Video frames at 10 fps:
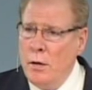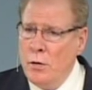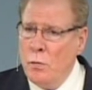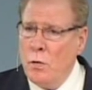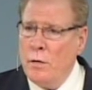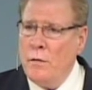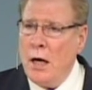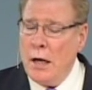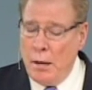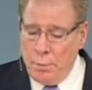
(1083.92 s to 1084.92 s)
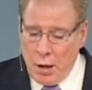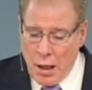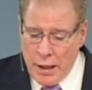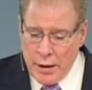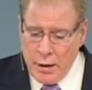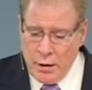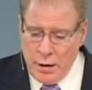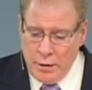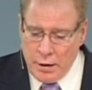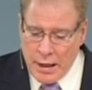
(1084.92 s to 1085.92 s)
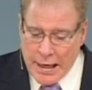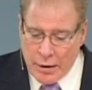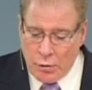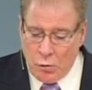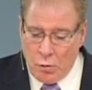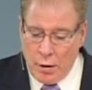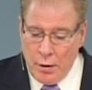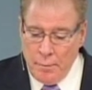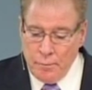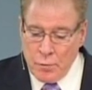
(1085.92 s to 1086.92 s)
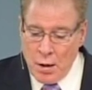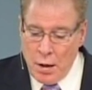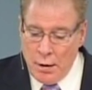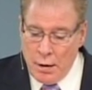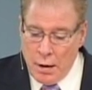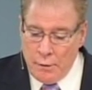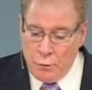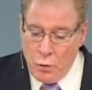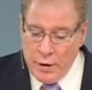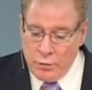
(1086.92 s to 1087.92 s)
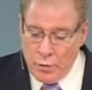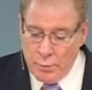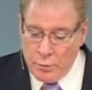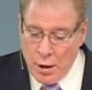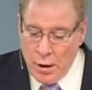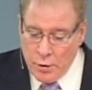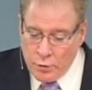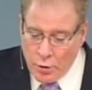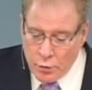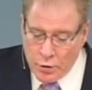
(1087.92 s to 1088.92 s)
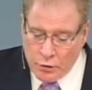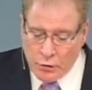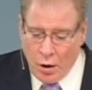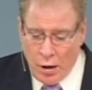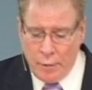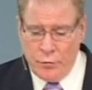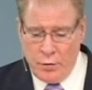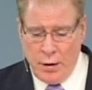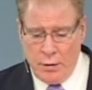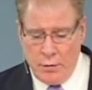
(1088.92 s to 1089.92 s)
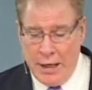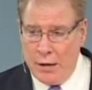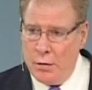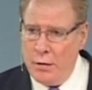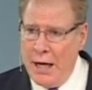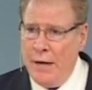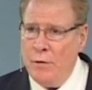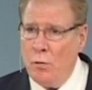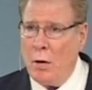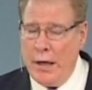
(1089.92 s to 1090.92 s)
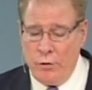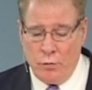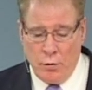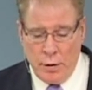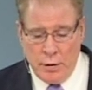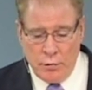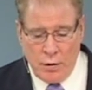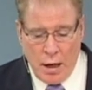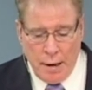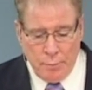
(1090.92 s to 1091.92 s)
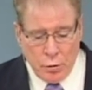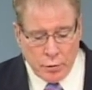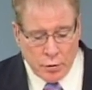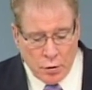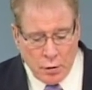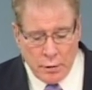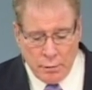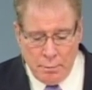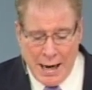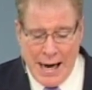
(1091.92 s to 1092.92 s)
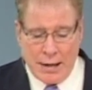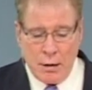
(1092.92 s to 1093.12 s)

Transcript: the Word of God, applying it in the category uh, of wisdom. So the Psalms that, that David writes during this time pull the curtain back